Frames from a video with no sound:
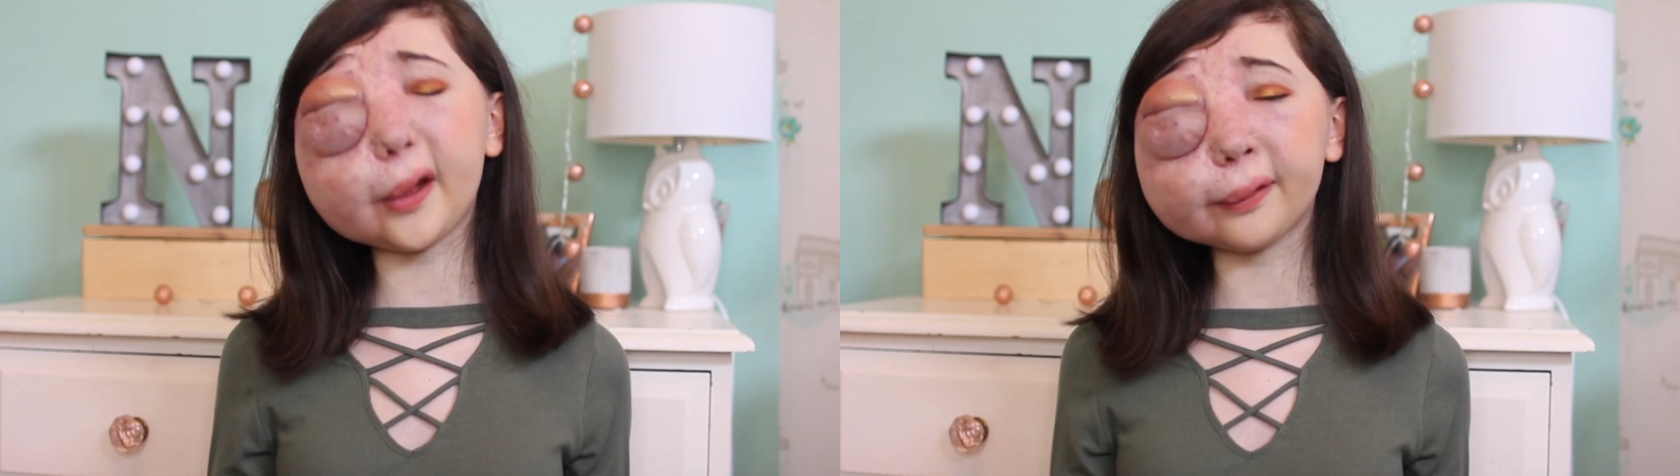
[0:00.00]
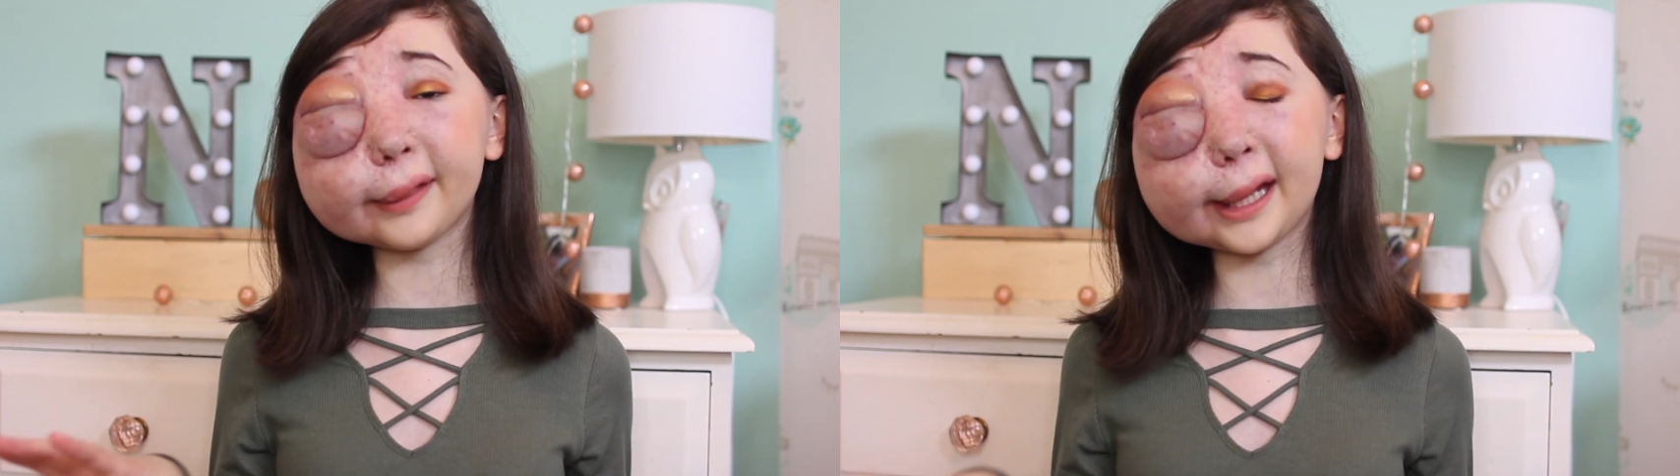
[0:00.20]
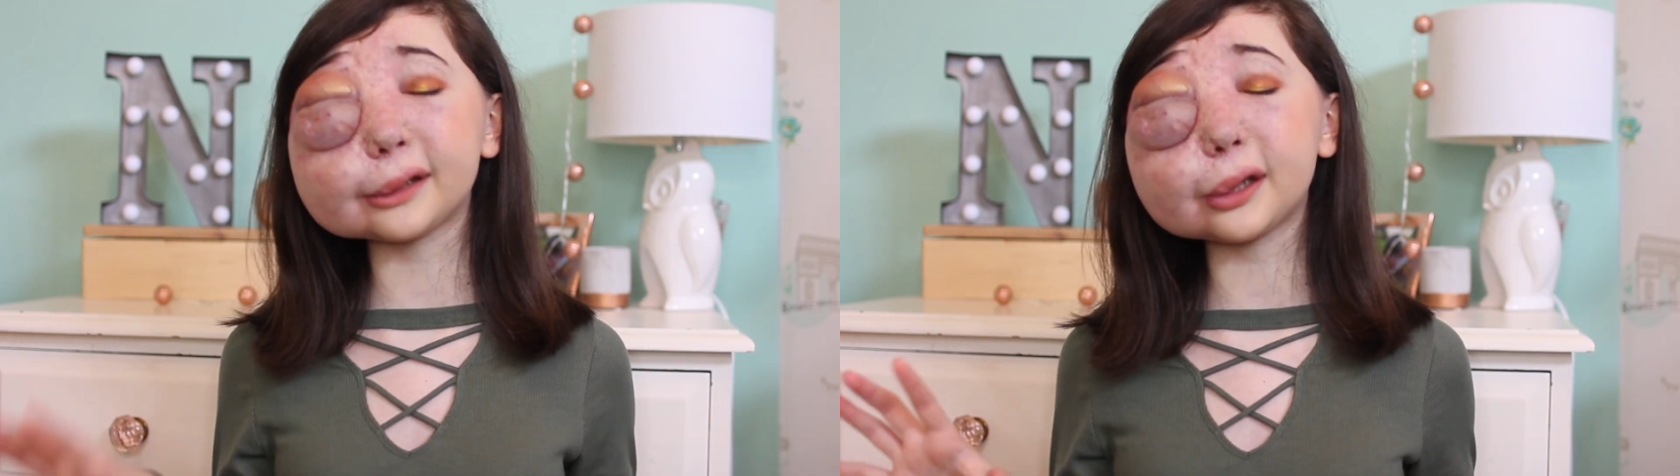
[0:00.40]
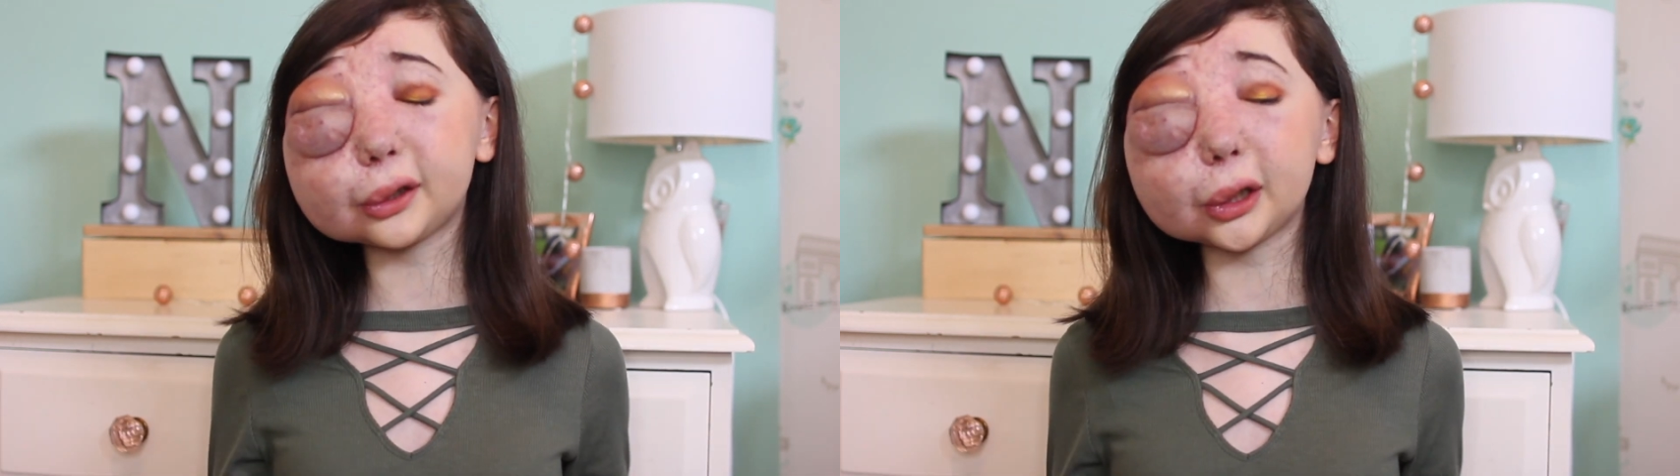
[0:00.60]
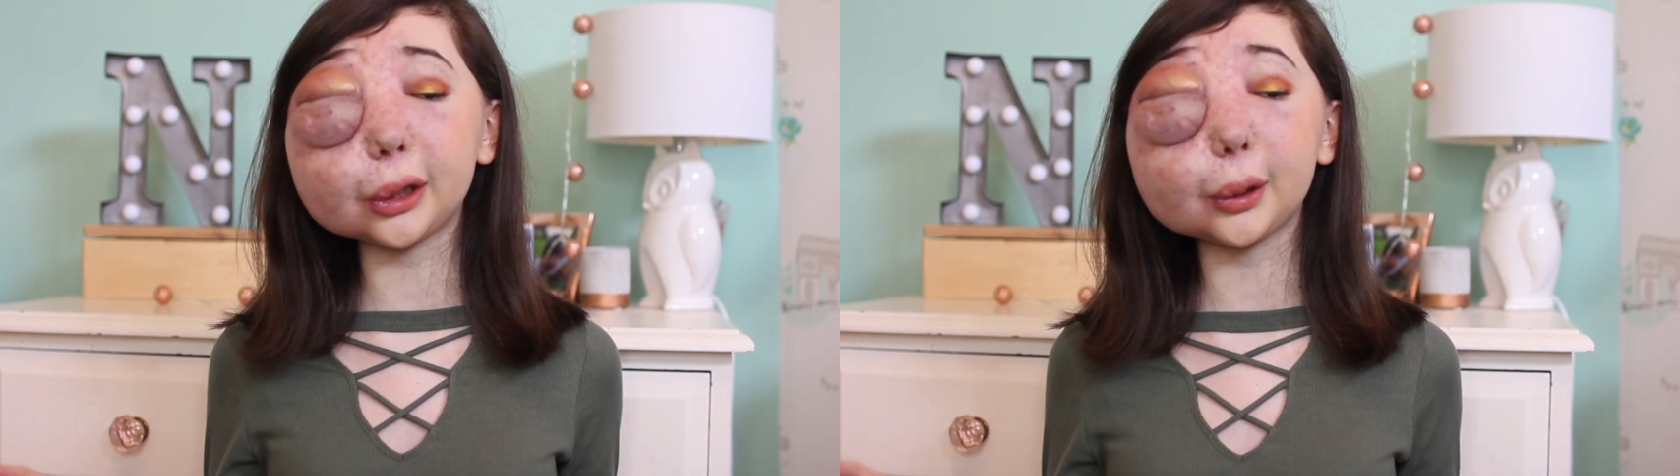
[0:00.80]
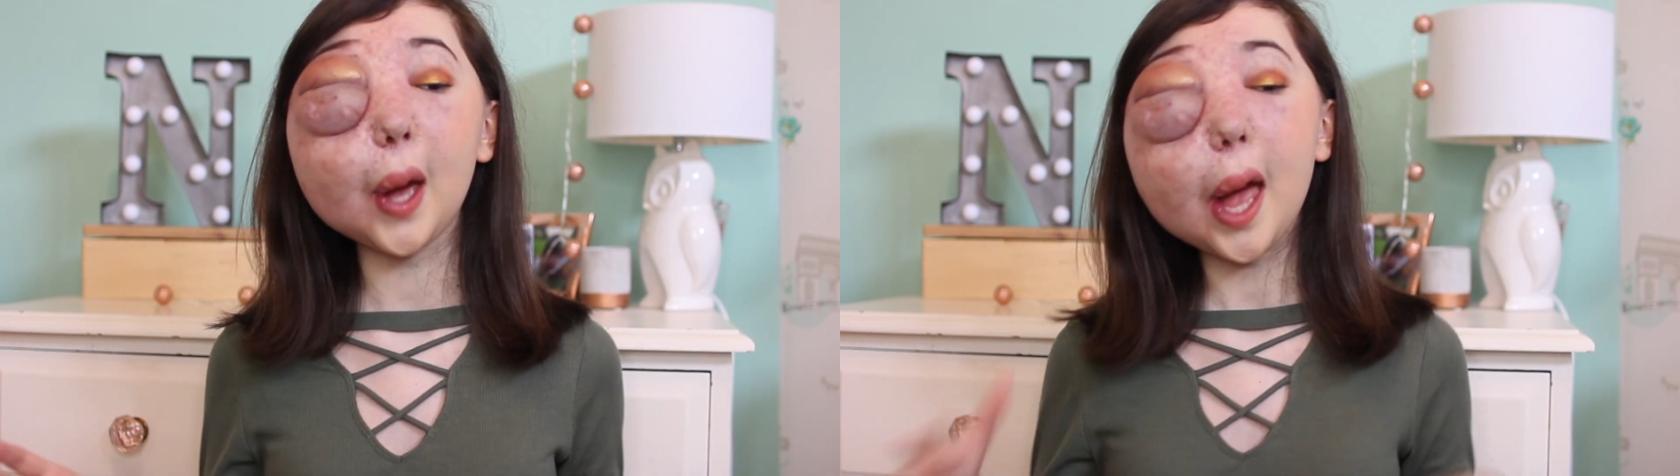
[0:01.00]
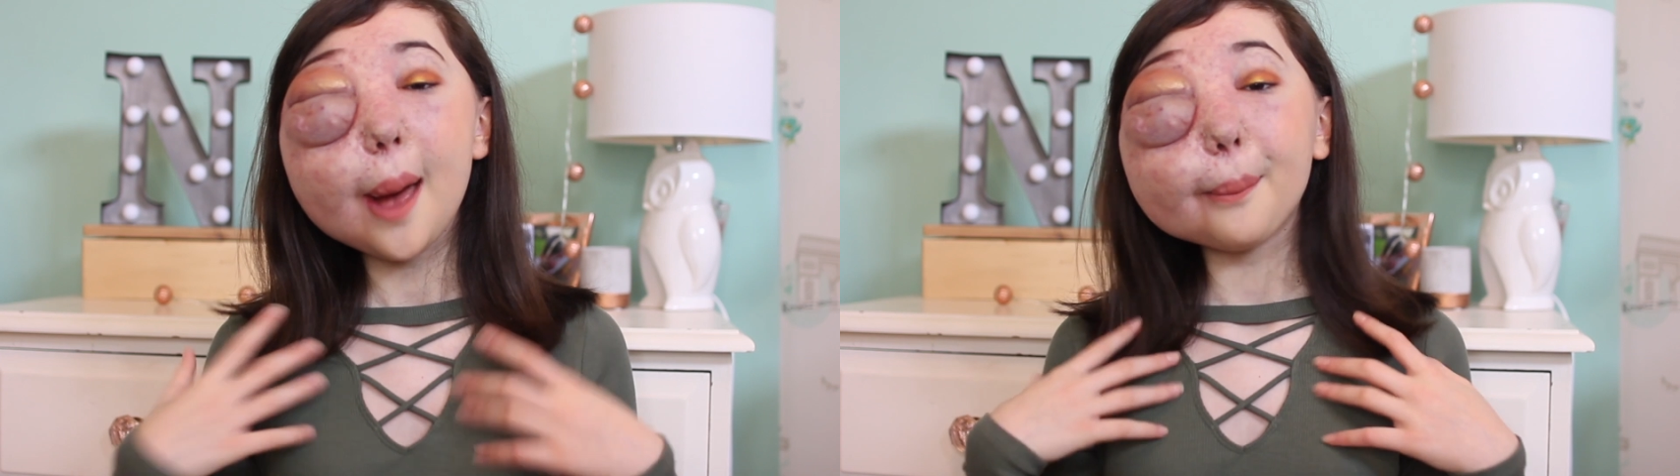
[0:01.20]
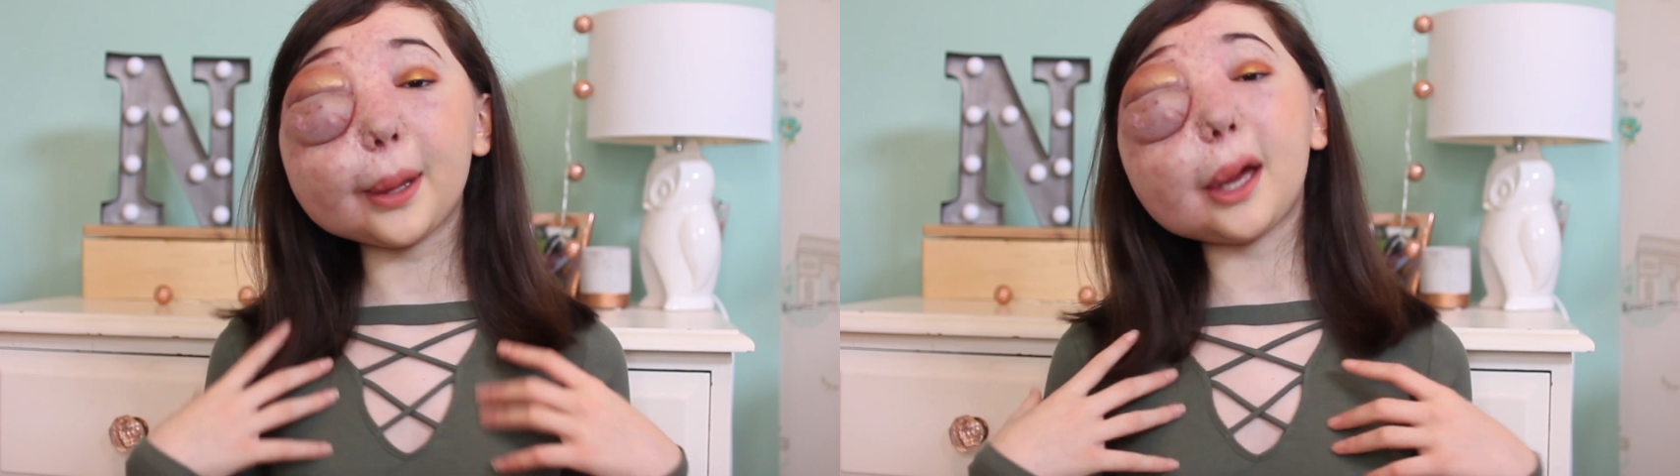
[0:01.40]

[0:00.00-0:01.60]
fun thing to do, but